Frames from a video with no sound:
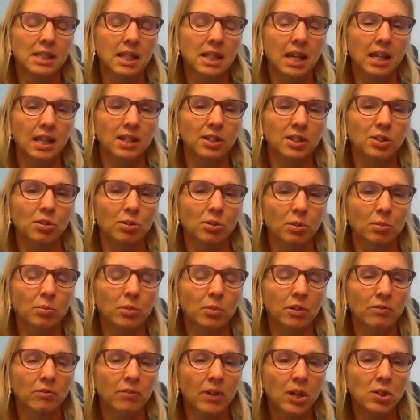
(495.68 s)
set in your own
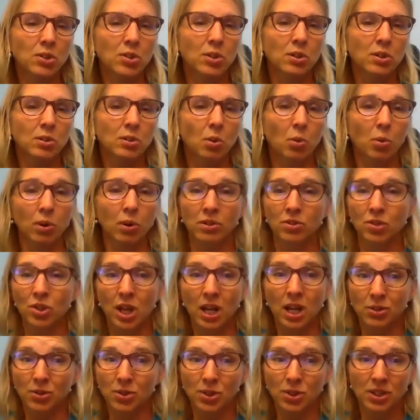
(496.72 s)
profession or
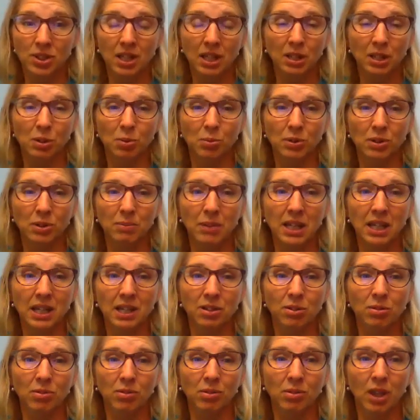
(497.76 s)
changes that you want to make
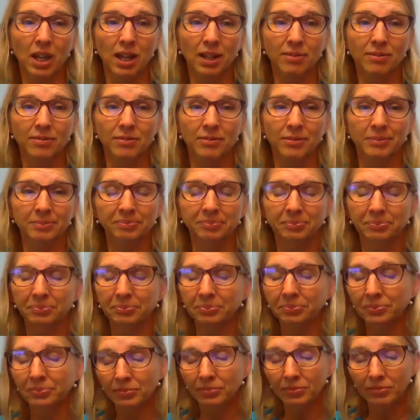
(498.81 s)
in your life
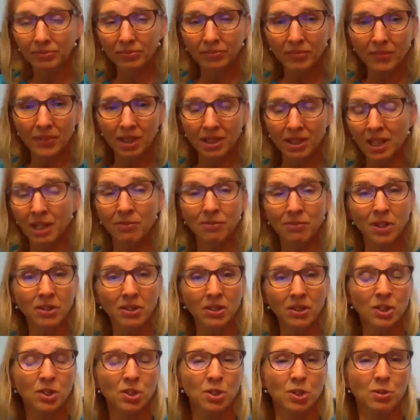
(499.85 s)
that have
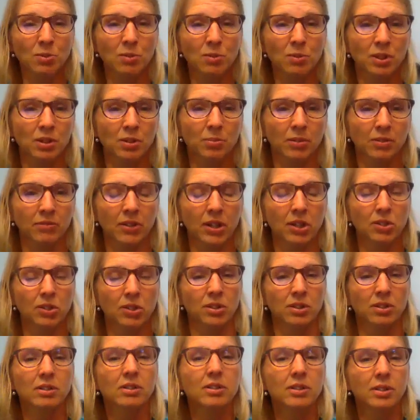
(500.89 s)
nothing to do with your
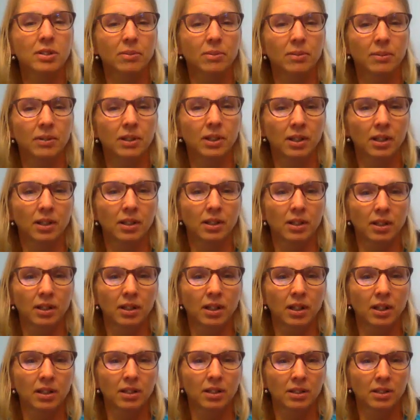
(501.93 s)
profession. So
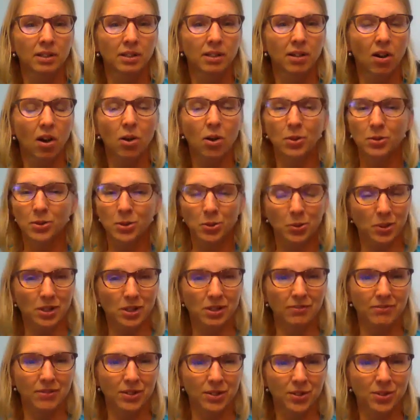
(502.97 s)
all sorts
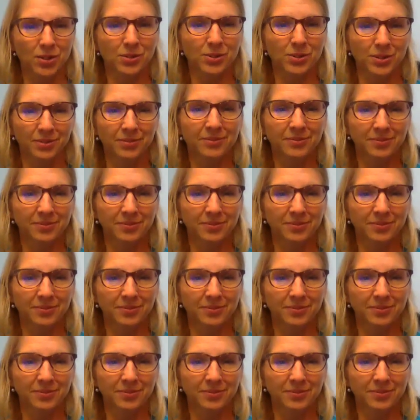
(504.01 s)
of issues.